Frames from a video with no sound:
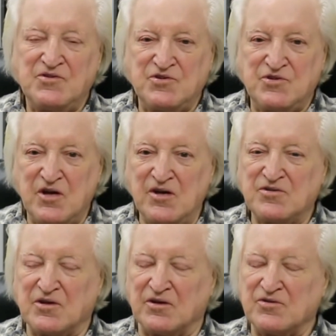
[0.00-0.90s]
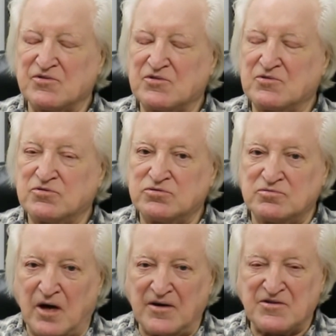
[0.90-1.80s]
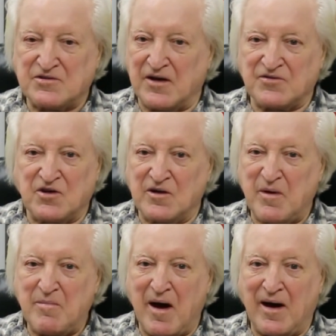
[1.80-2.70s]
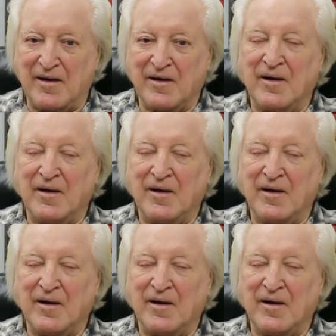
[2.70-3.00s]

Jesus Christ, that's going to be bad.